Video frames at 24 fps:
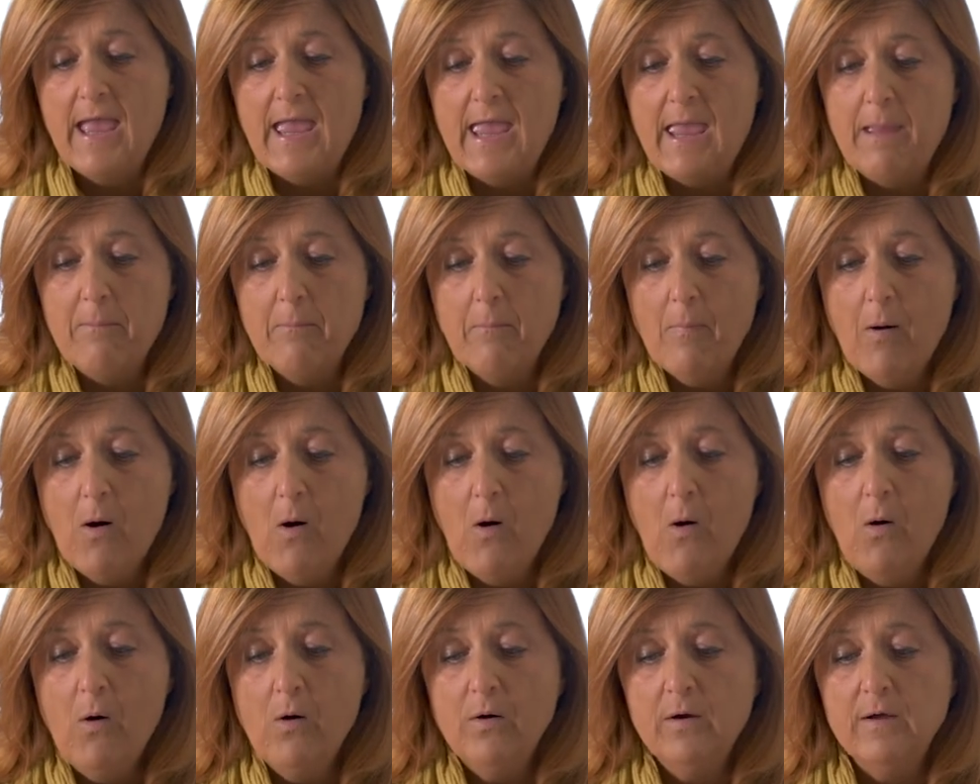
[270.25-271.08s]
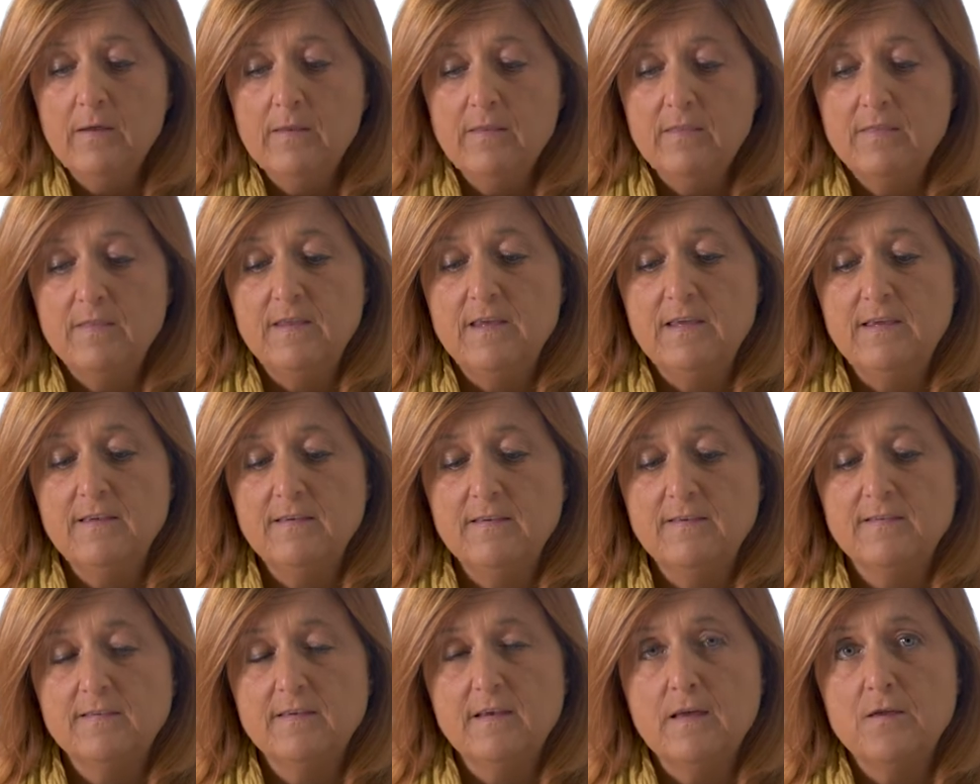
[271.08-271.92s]
among
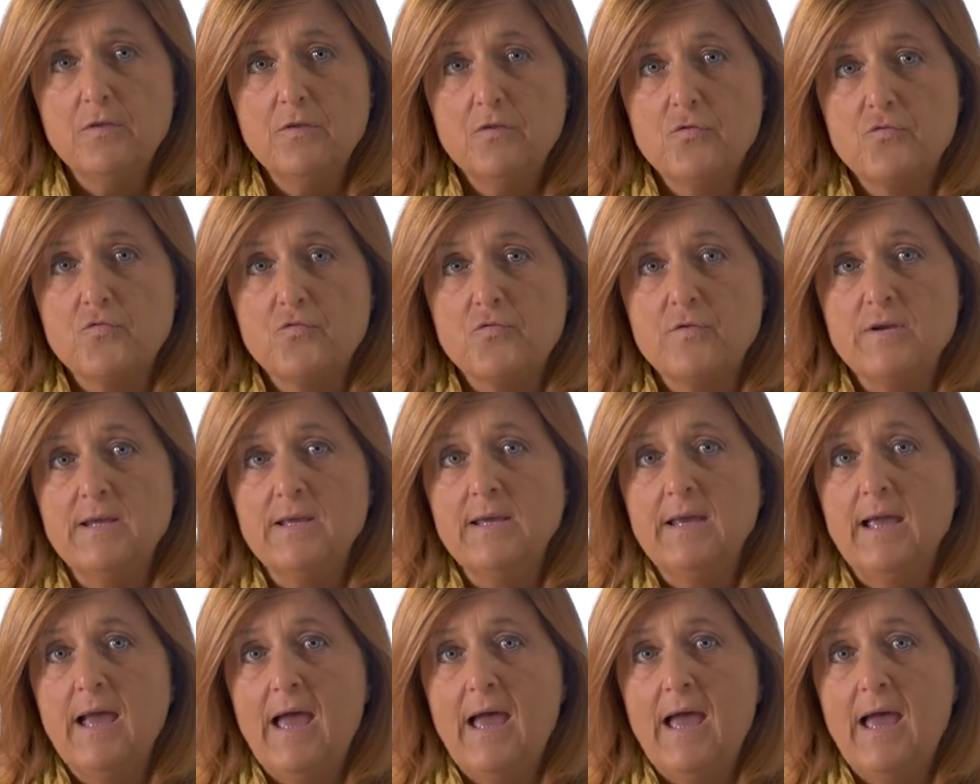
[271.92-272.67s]
these three